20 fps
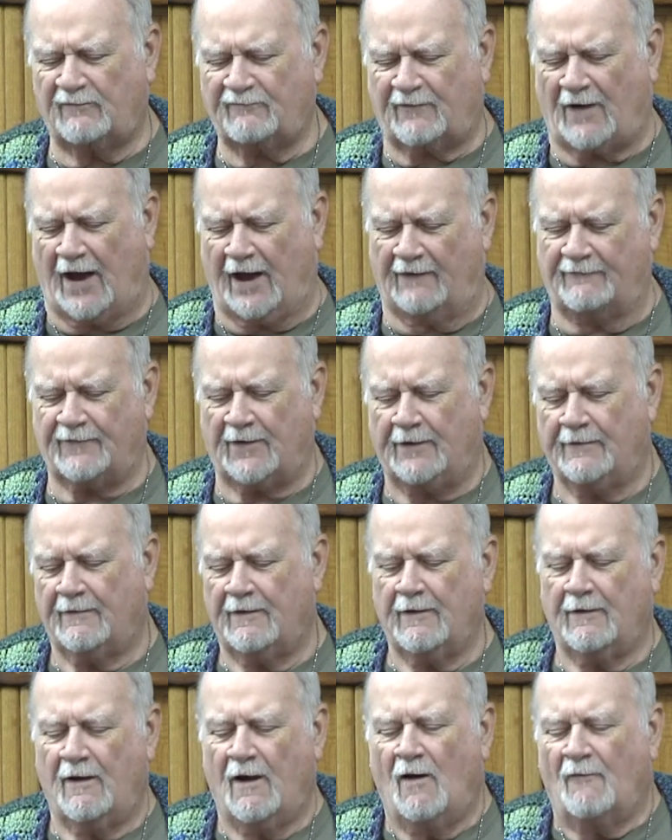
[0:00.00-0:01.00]
in our
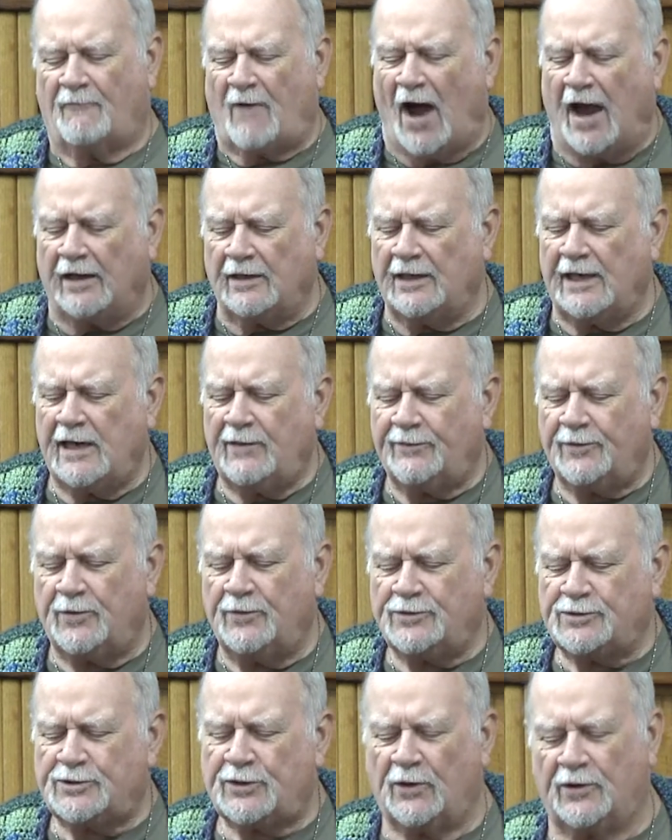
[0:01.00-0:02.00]
spirit.
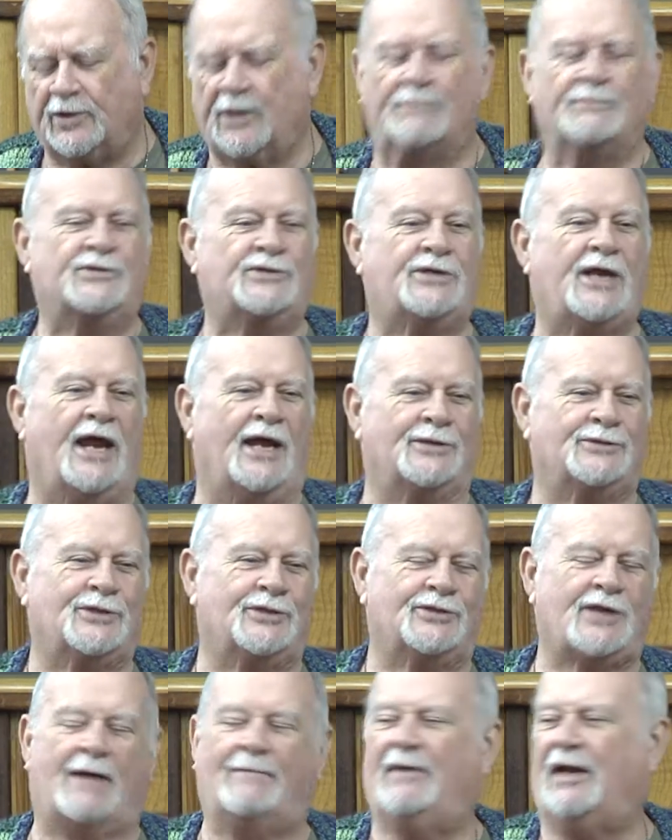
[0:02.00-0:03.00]
And number
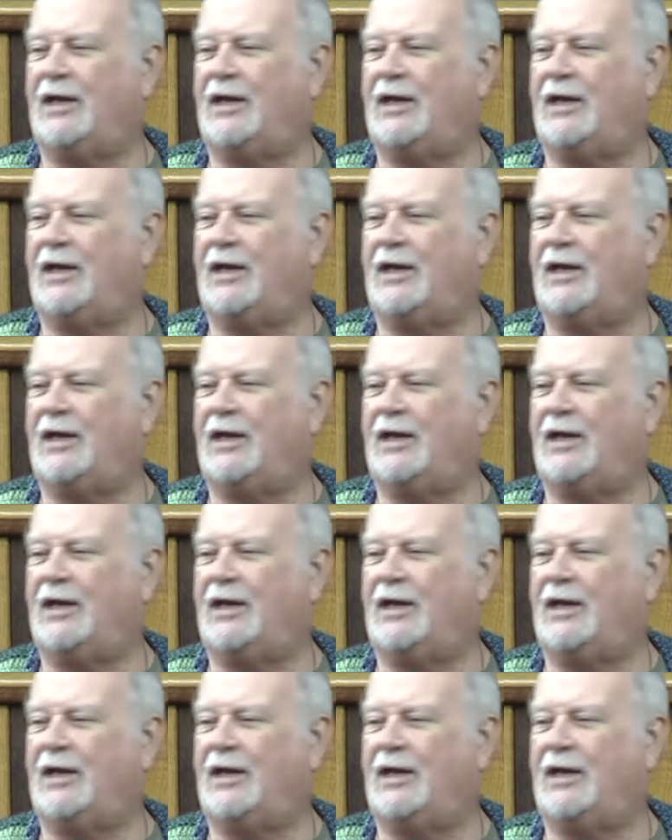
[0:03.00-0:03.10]
five,